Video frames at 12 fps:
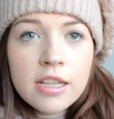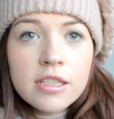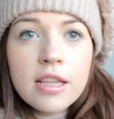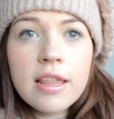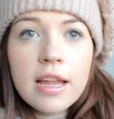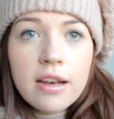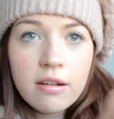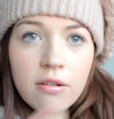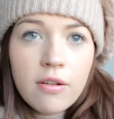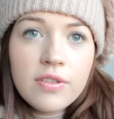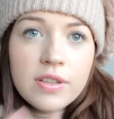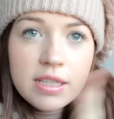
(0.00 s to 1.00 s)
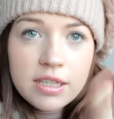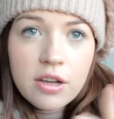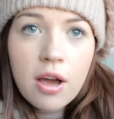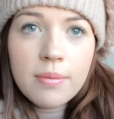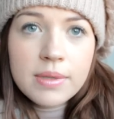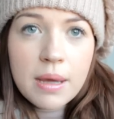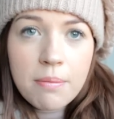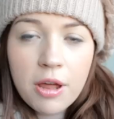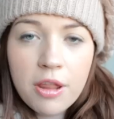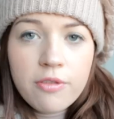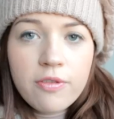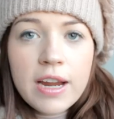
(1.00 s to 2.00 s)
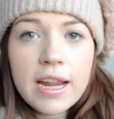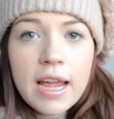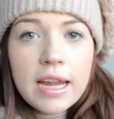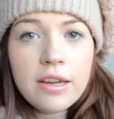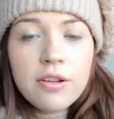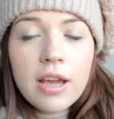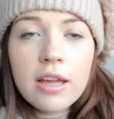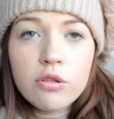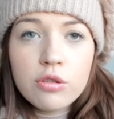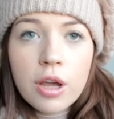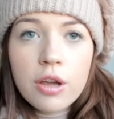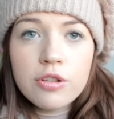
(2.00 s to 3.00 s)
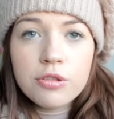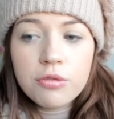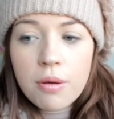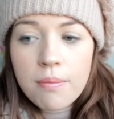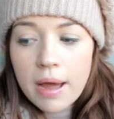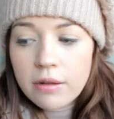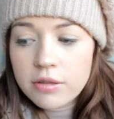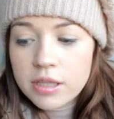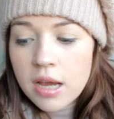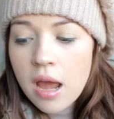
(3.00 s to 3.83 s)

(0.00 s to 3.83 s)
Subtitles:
So then obviously times that by 3 and you get your total amount.